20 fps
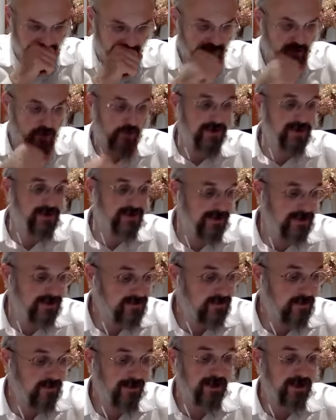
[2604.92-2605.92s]
the reason is
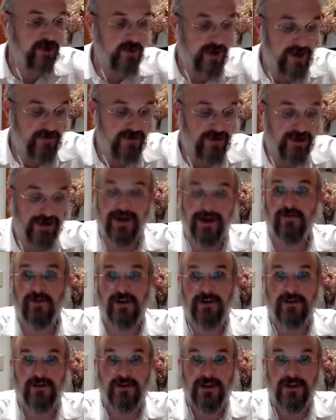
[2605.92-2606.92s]
mipneshu even al
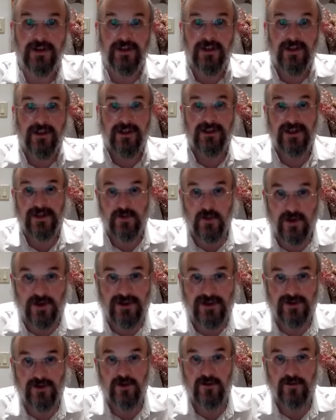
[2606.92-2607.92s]
even, because it's one
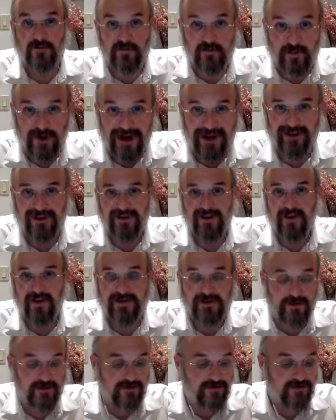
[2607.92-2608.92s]
stone piled another
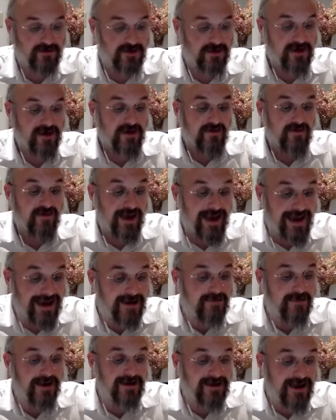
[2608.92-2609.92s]
stone. The
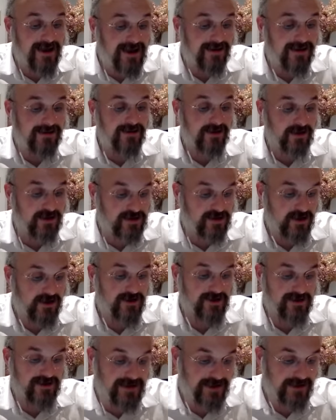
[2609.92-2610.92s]
ain beinean richsoi
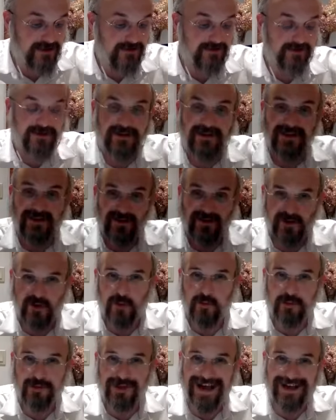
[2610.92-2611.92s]
sid. There's no
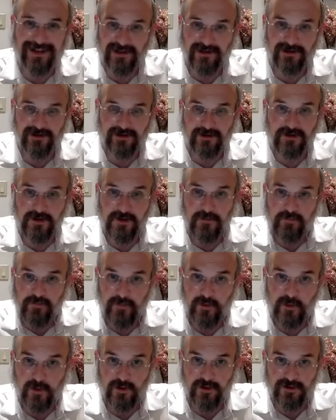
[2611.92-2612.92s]
plaster
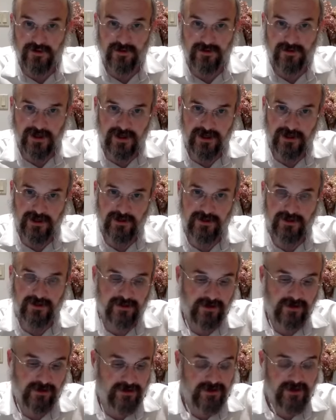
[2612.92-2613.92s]
or
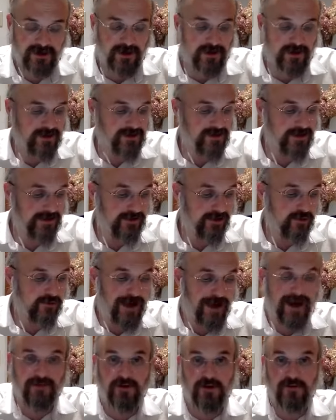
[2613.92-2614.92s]
uh, is like the
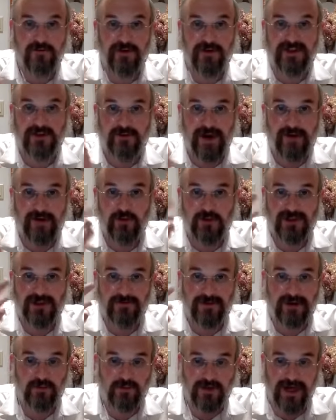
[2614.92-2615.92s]
gravel, the mixed gravel with
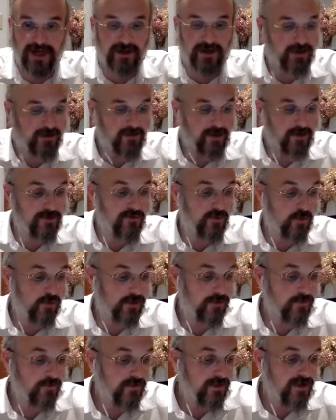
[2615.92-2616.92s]
cement we had in Gemara
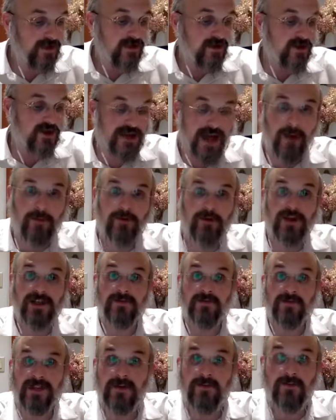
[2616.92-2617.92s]
before.
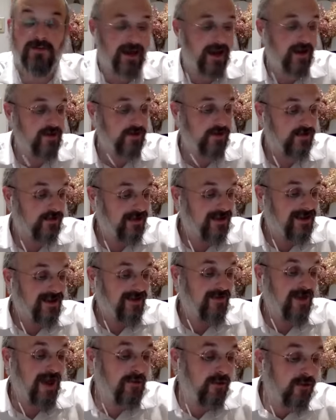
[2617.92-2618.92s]
Shiyamodoisim to keep together.
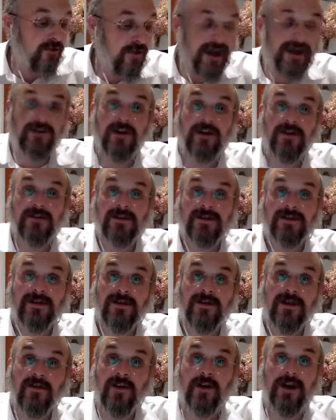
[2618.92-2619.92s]
they're
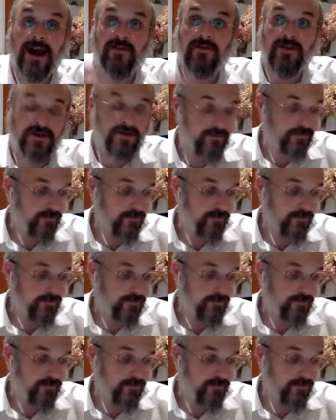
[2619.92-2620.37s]
very heavy